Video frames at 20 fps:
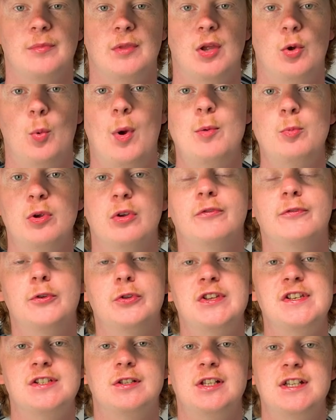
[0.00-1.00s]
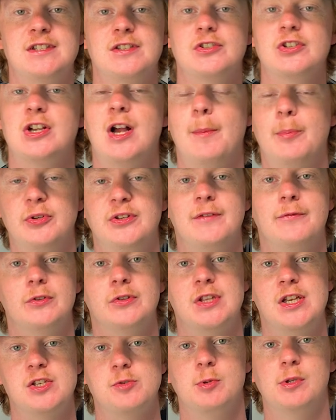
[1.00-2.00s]
When we review these cleats, there's a couple
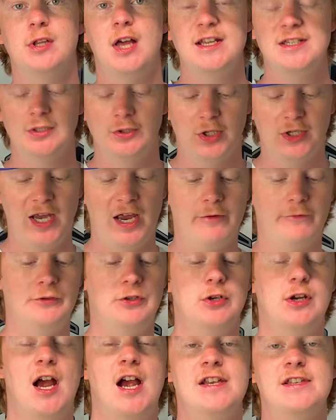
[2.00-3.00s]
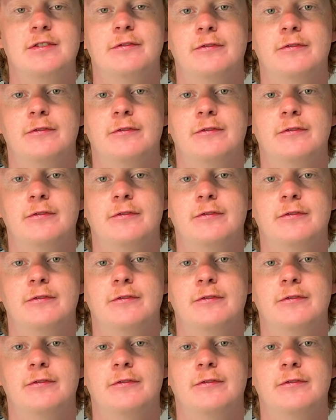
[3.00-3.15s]
different things we like to look at for you guys.